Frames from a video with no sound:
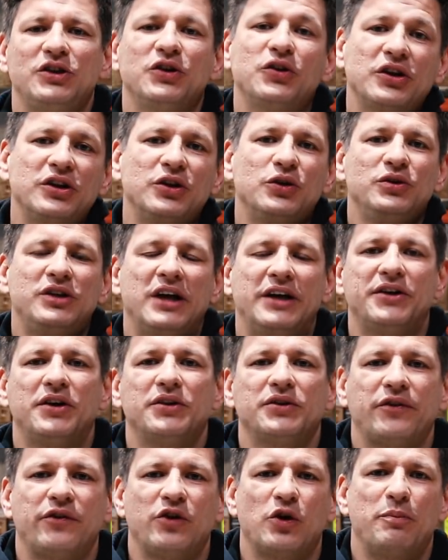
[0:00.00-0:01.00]
you can do that
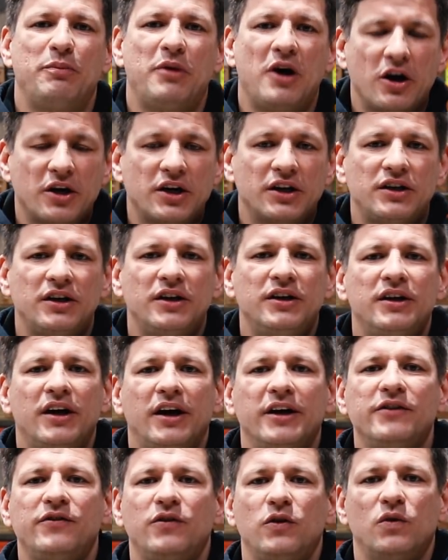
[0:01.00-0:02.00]
out of your pocket.
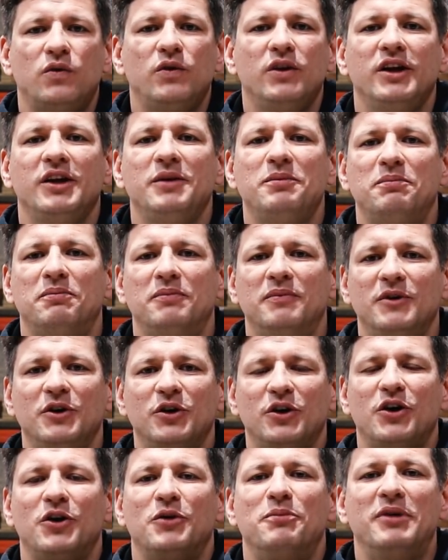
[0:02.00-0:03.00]
If you really, you know,